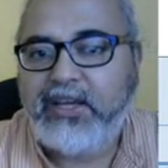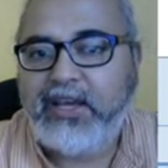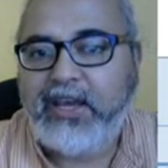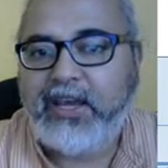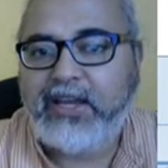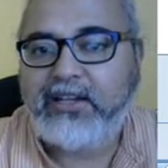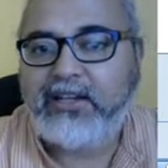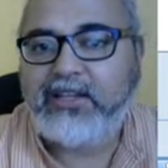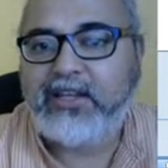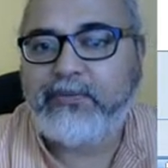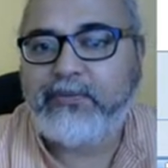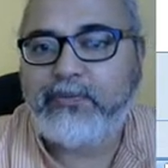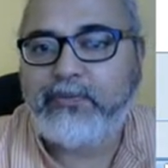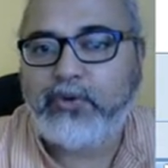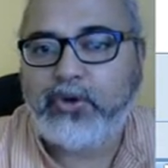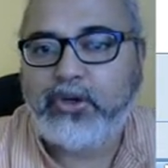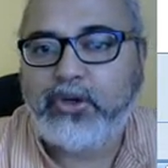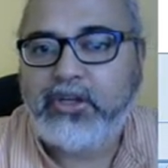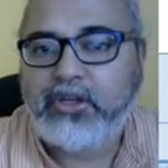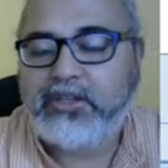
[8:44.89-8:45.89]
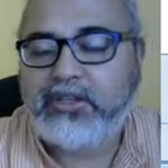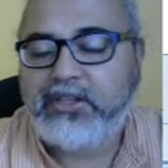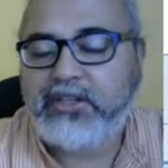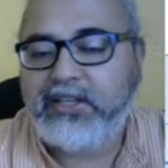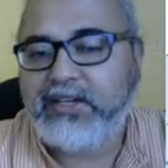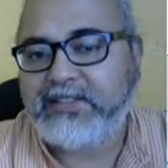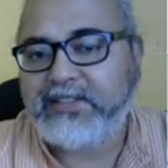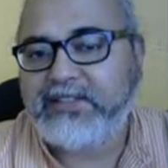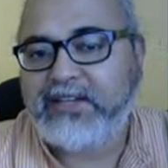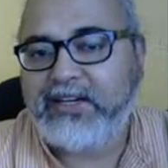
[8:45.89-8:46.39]
and therefore the
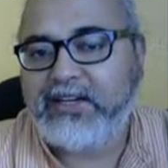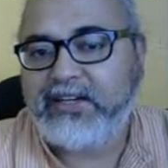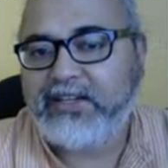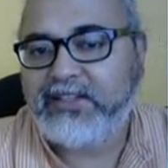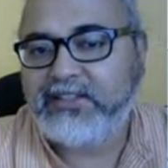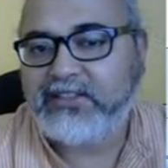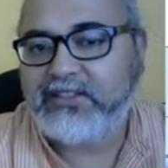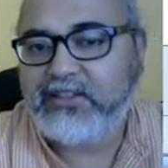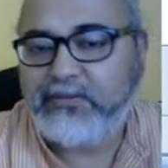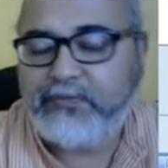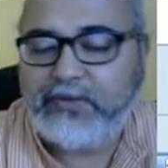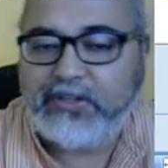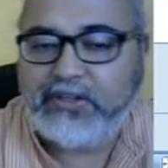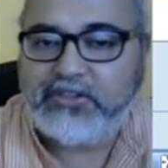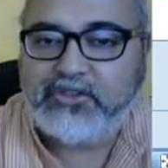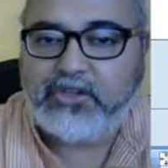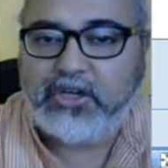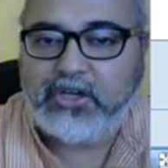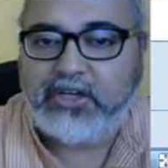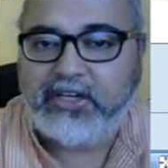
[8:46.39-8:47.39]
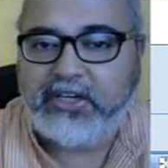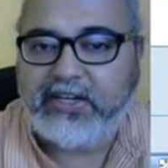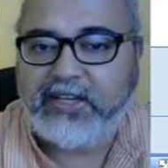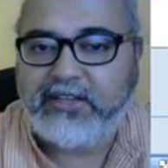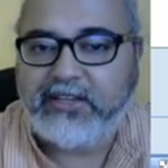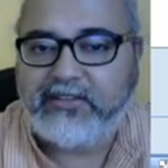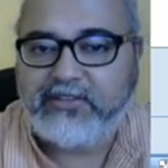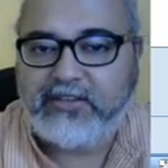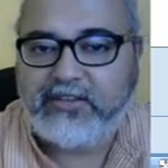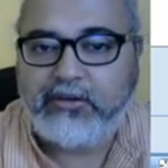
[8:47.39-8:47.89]
result is a first order
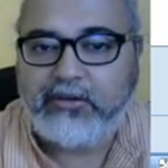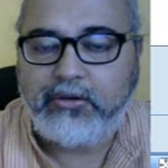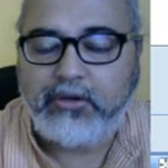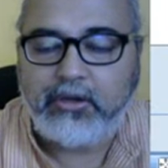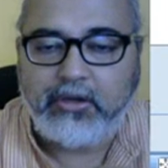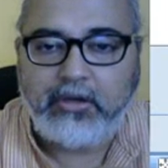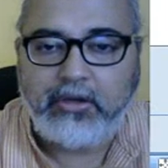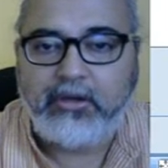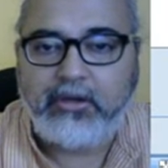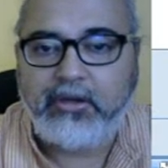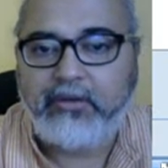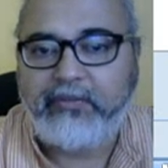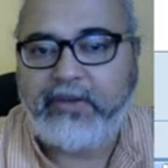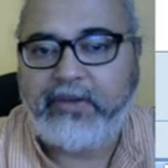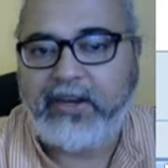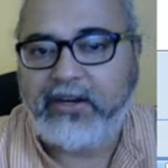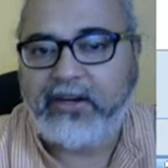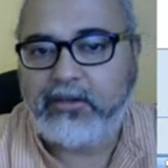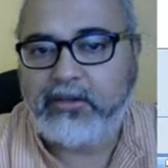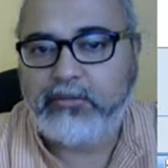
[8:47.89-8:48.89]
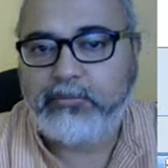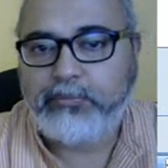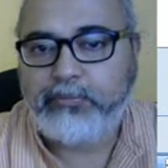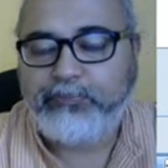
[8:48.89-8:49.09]
tensor or a vector.